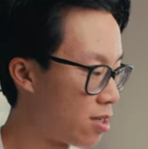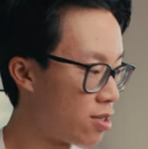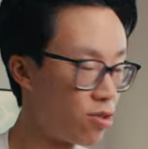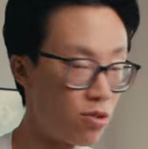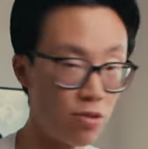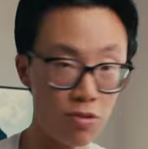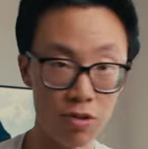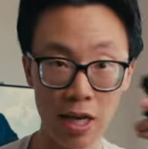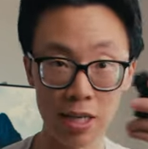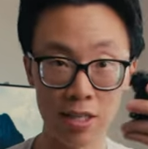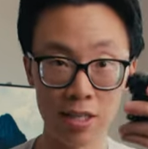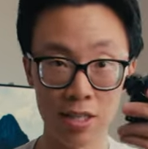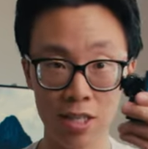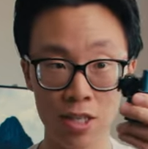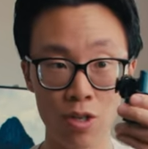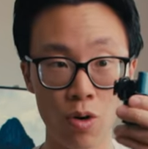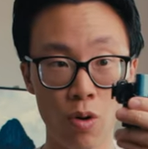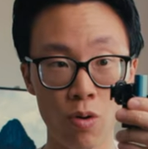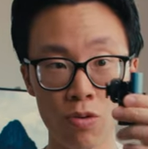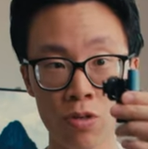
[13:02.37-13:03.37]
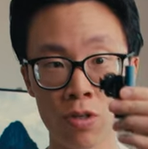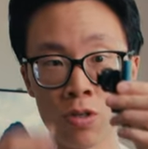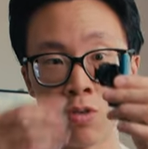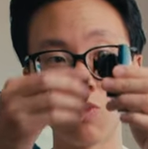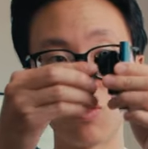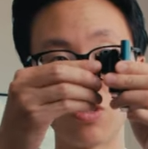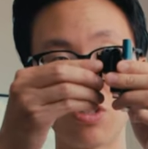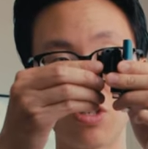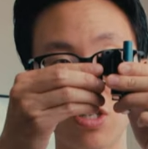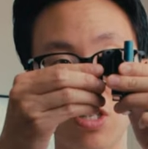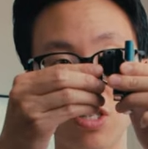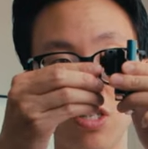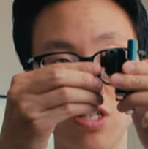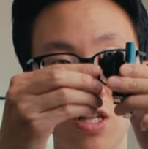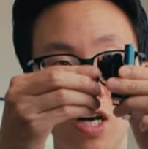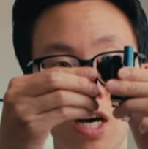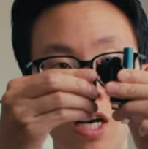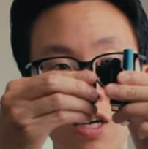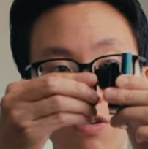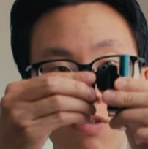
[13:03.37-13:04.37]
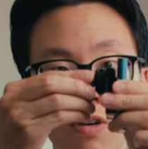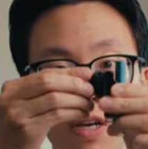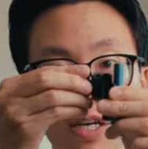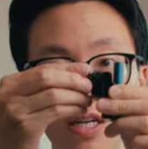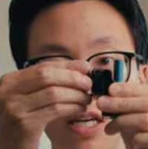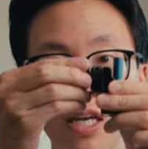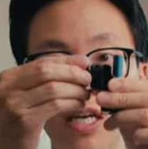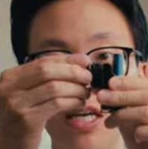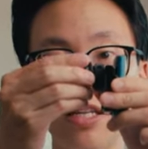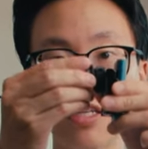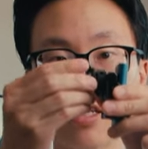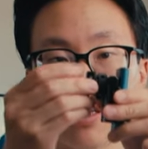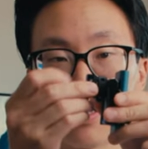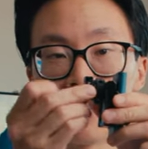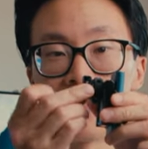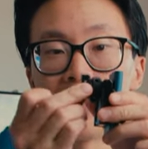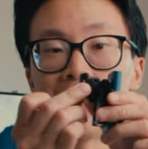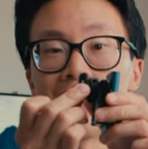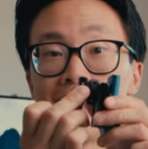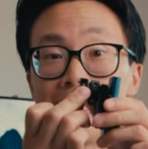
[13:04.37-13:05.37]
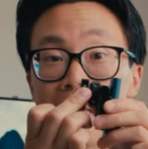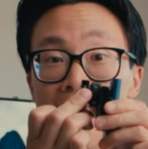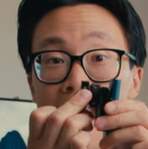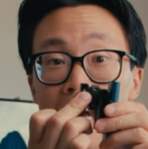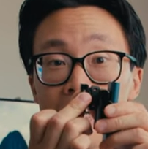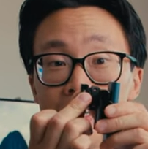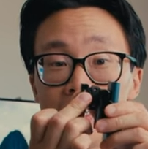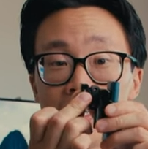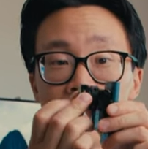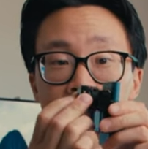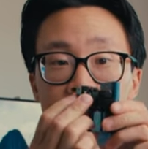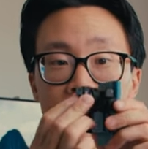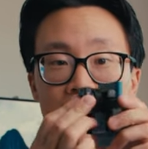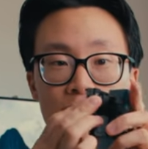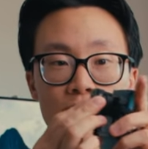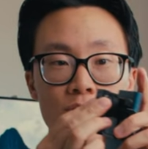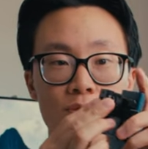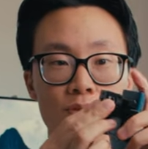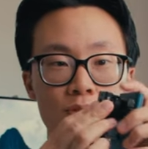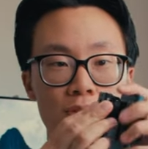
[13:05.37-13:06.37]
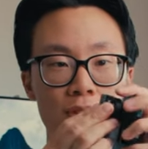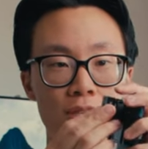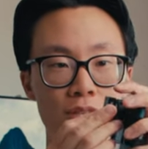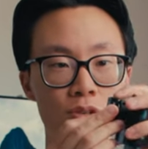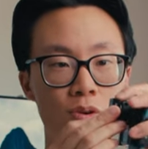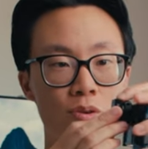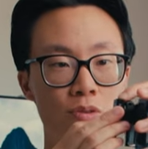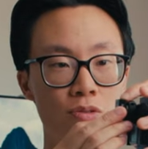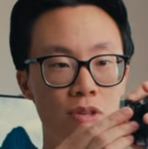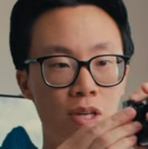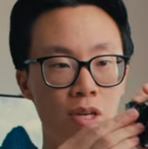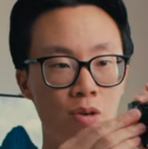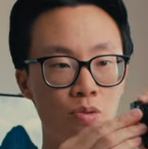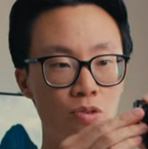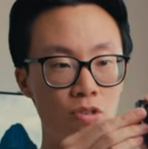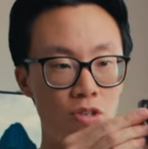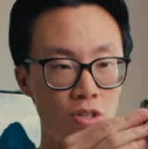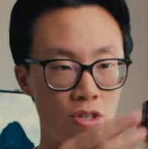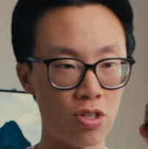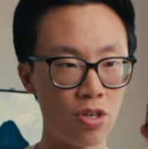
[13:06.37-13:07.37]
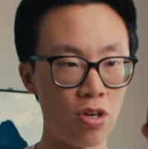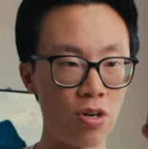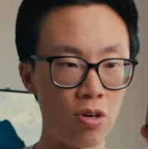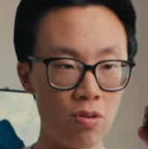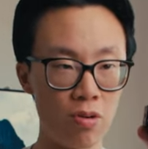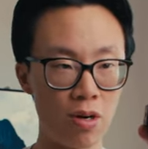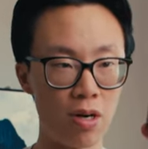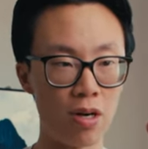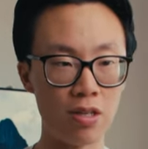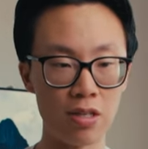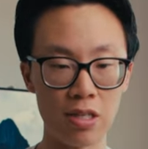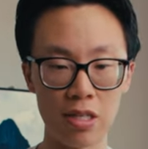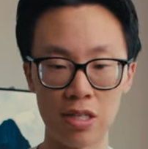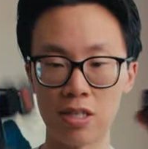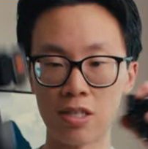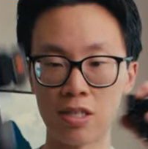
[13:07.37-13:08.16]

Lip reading: SSD holder would just slot right in like that. So this whole thing will just go on the